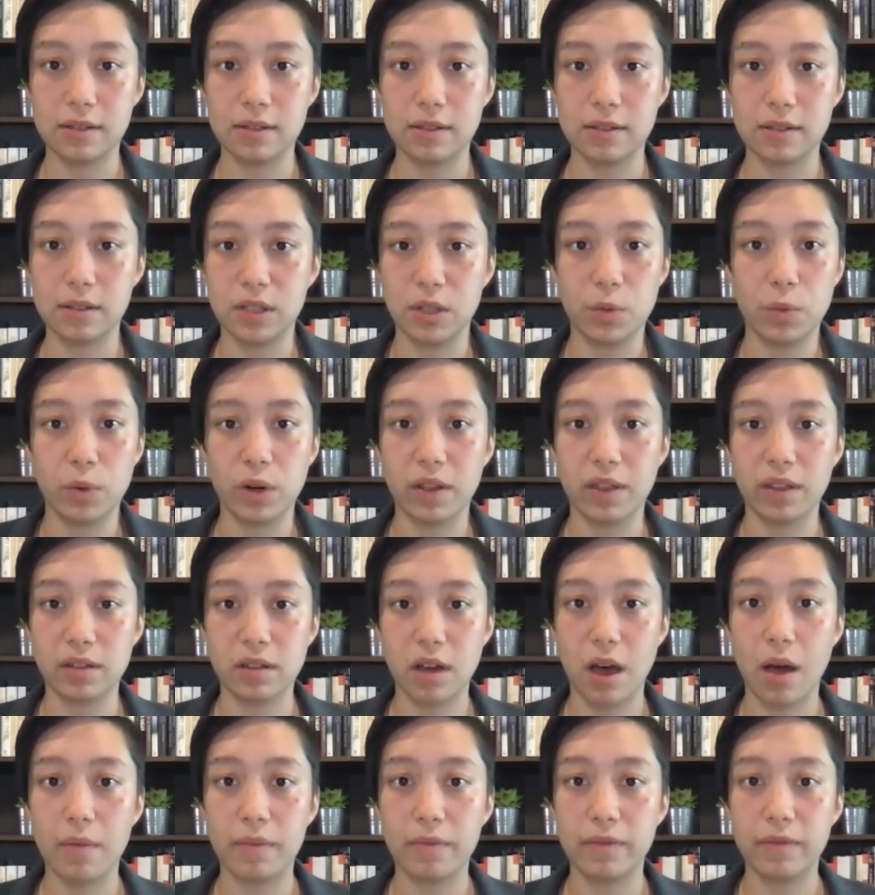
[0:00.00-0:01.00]
one of the
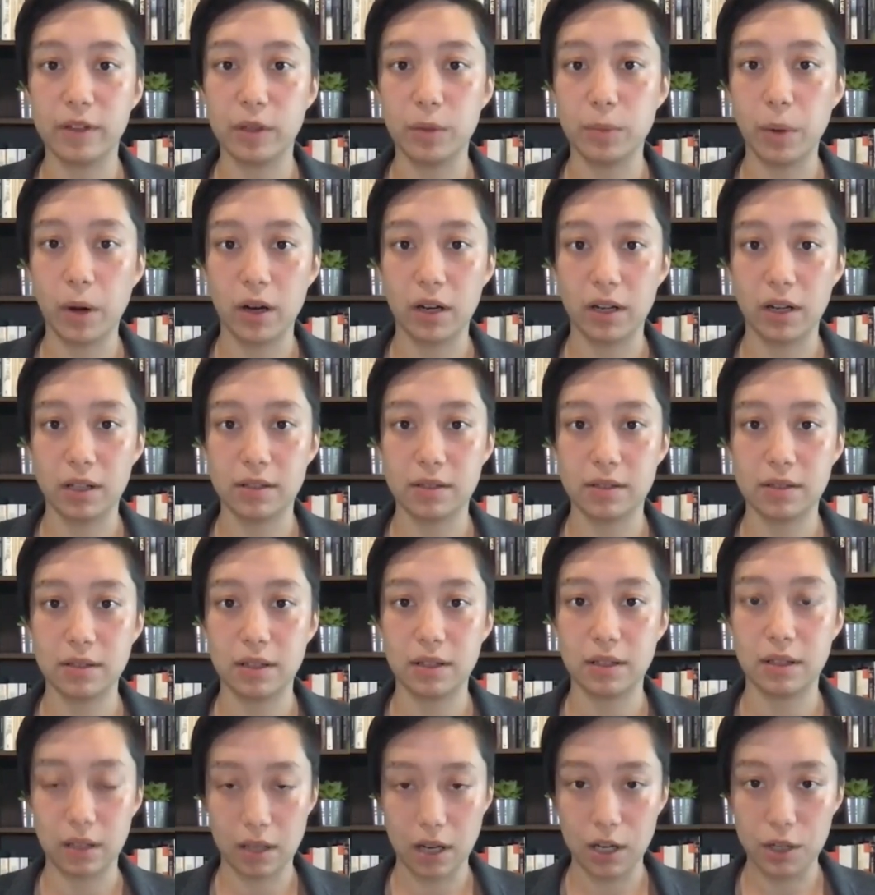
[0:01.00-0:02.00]
top few parties
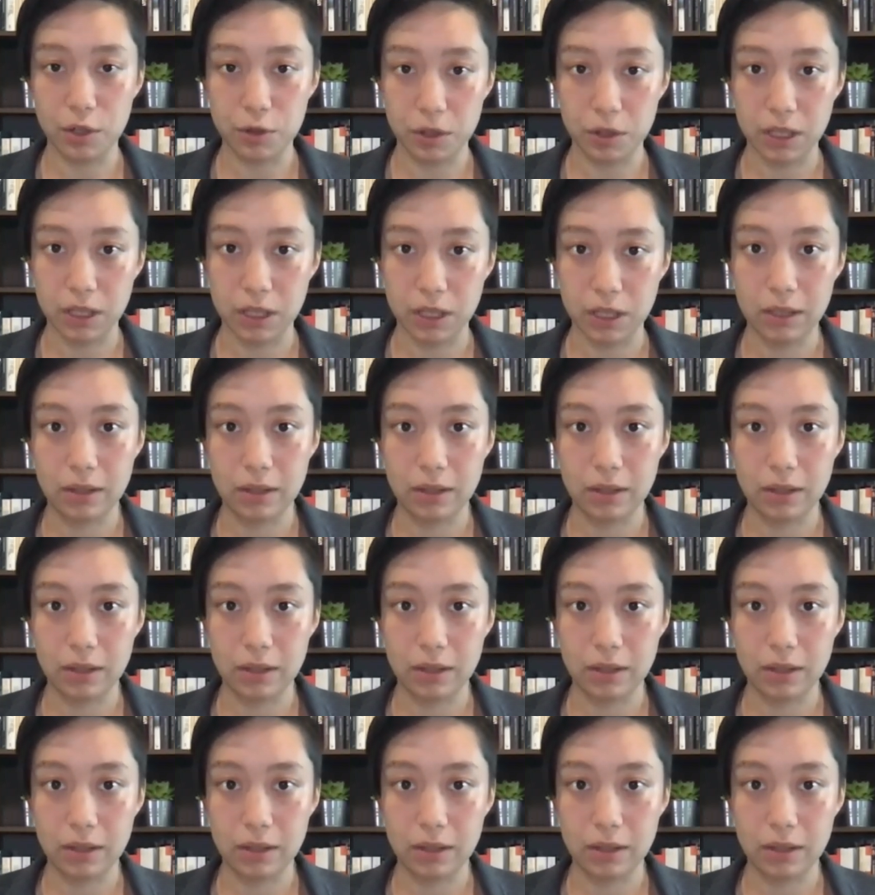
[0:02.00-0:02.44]
in the country.